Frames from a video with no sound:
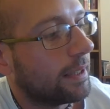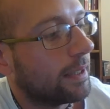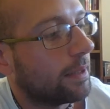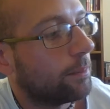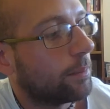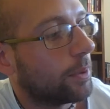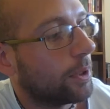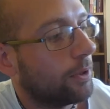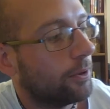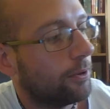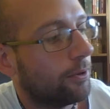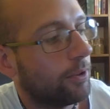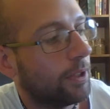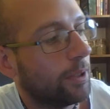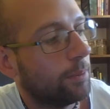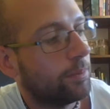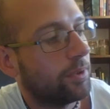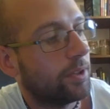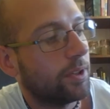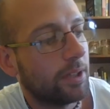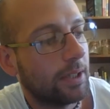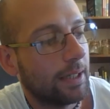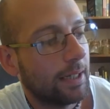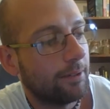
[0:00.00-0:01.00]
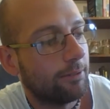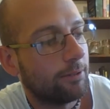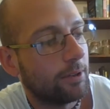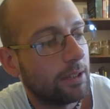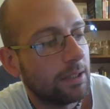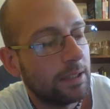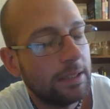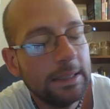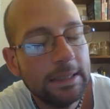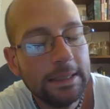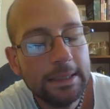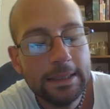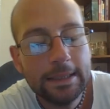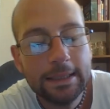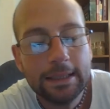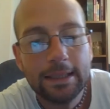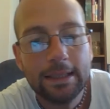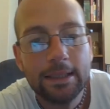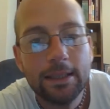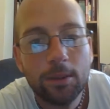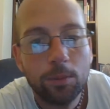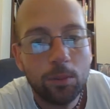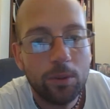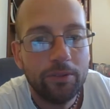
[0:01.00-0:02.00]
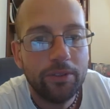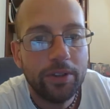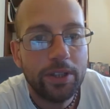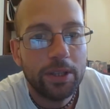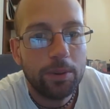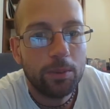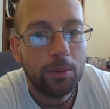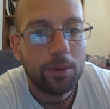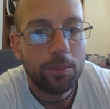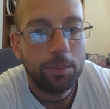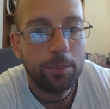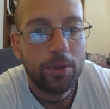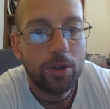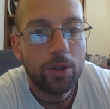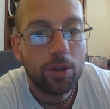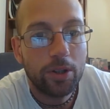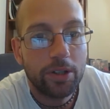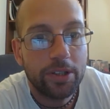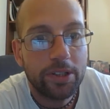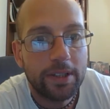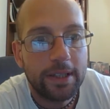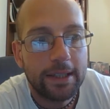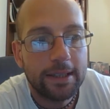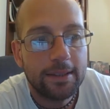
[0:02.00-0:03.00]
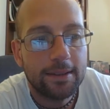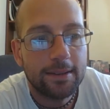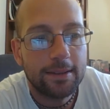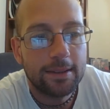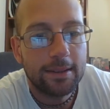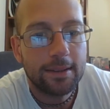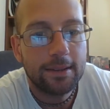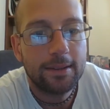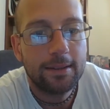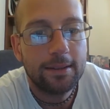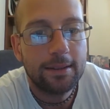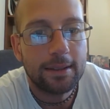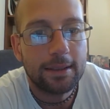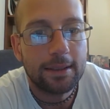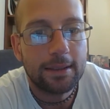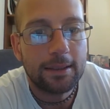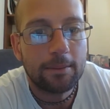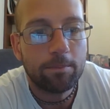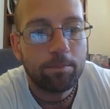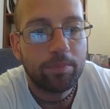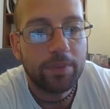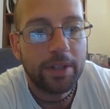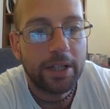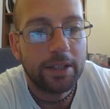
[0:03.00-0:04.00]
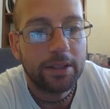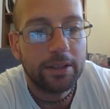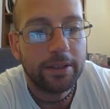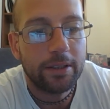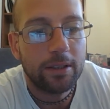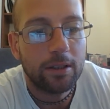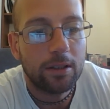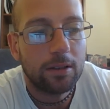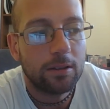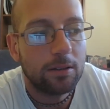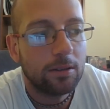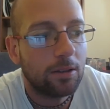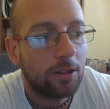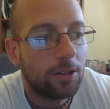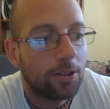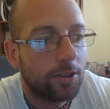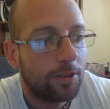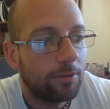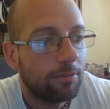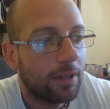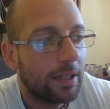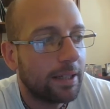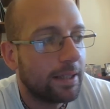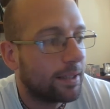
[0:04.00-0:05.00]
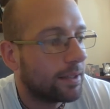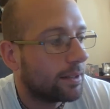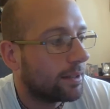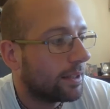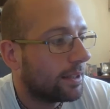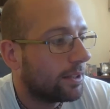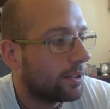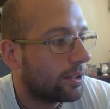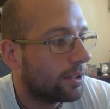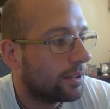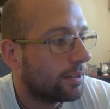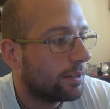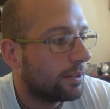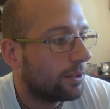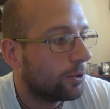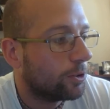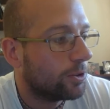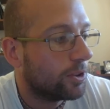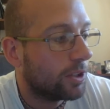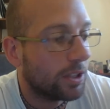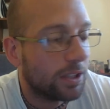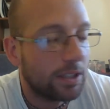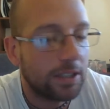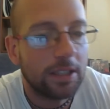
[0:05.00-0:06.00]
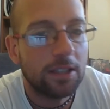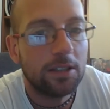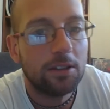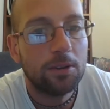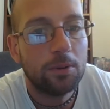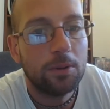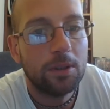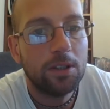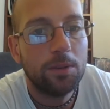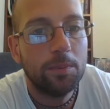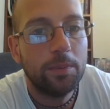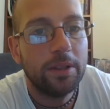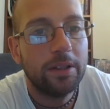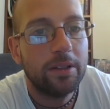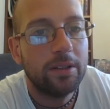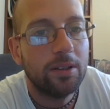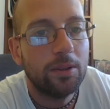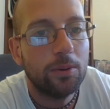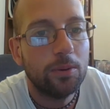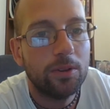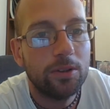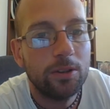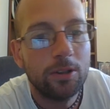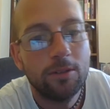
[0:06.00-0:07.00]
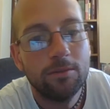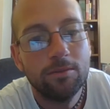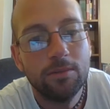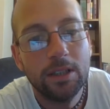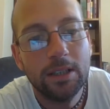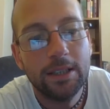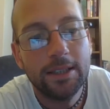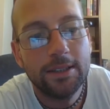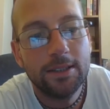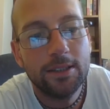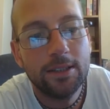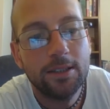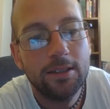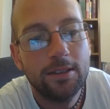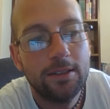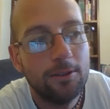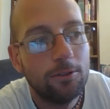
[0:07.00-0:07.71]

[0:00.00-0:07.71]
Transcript: And both of them together, what they did were pure scientists, and he got lots of recognition under the Jesuits because it was non-religious.